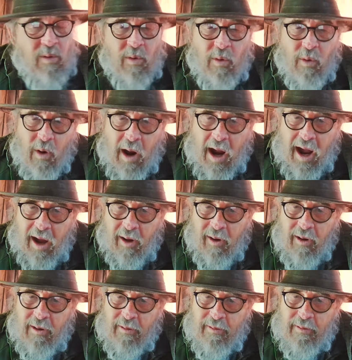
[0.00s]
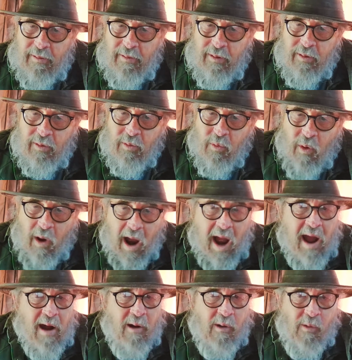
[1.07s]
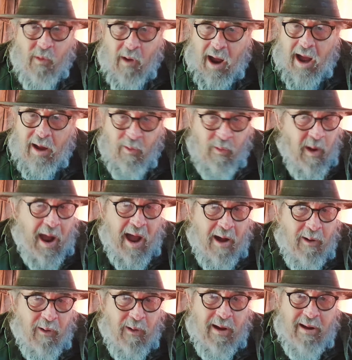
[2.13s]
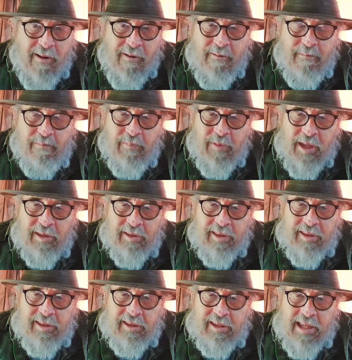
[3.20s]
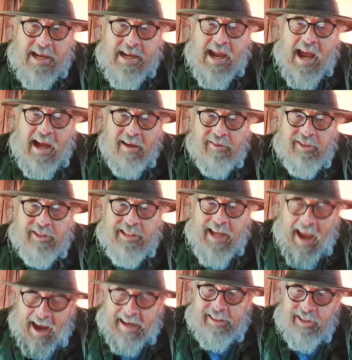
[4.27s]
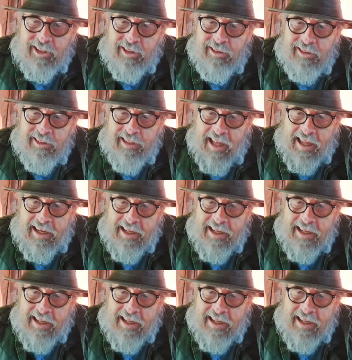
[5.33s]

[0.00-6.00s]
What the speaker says: Wow. Wow, wow, wow. Think how tactical that